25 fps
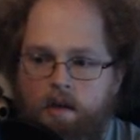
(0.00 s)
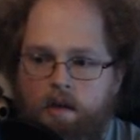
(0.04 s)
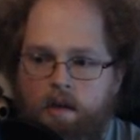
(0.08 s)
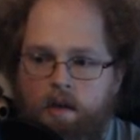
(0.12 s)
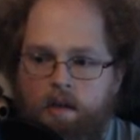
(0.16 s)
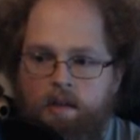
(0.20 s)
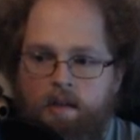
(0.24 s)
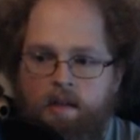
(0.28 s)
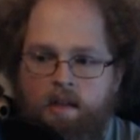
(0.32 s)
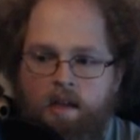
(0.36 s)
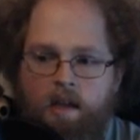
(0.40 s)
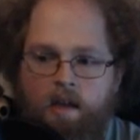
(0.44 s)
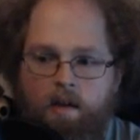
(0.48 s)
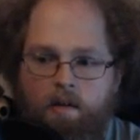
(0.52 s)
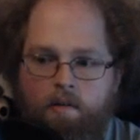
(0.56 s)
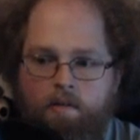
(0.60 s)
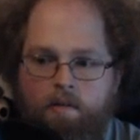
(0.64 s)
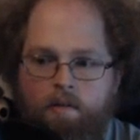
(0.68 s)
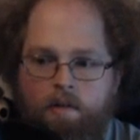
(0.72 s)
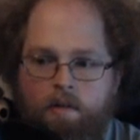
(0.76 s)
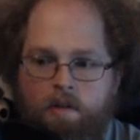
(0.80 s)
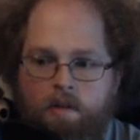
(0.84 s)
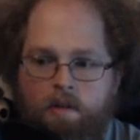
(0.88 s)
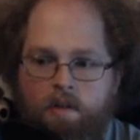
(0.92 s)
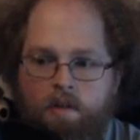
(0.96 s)
And then, yeah.
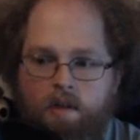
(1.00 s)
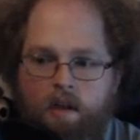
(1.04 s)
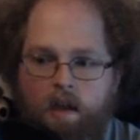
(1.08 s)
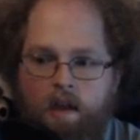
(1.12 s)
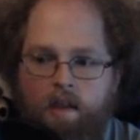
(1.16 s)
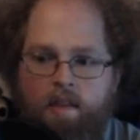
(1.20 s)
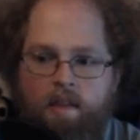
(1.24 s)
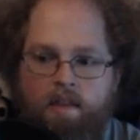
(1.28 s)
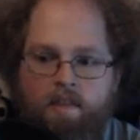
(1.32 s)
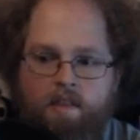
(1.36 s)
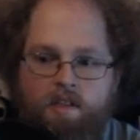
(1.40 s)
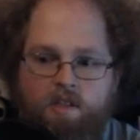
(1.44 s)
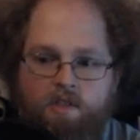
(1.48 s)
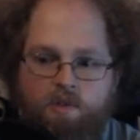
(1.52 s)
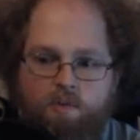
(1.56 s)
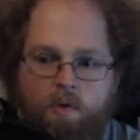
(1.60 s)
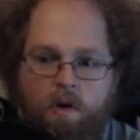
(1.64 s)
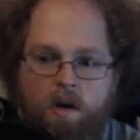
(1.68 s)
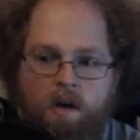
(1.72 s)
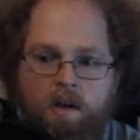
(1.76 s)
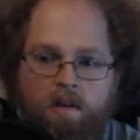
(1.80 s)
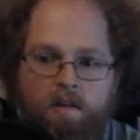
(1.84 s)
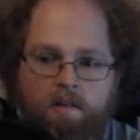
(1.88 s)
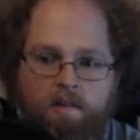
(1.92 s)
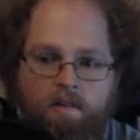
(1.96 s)
And then this
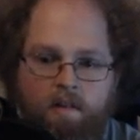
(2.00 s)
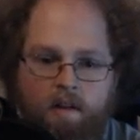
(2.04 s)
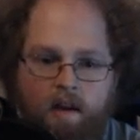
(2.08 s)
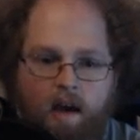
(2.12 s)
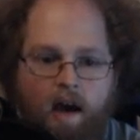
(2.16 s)
run,